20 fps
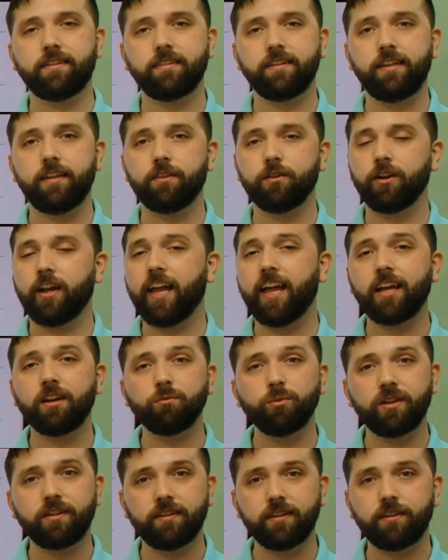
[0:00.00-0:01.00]
either
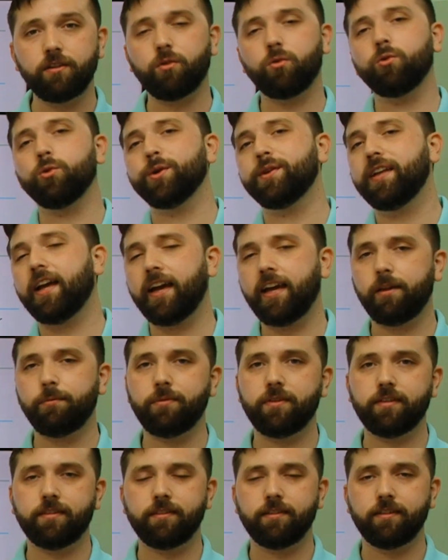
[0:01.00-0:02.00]
handwritten or
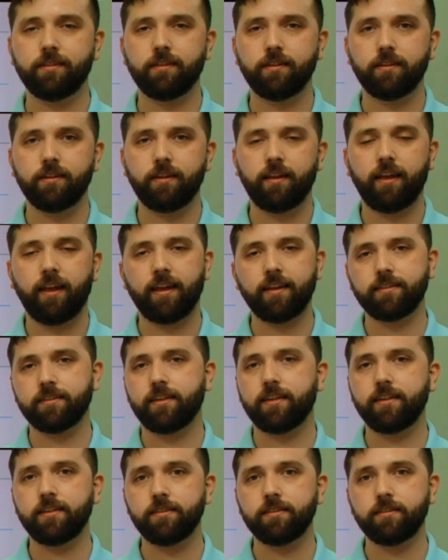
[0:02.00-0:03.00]
typed
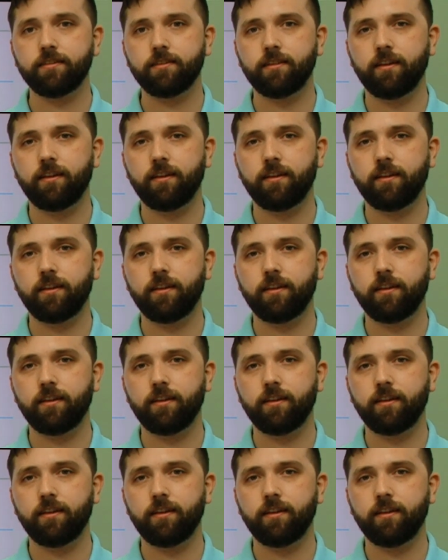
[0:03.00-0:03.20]
essays.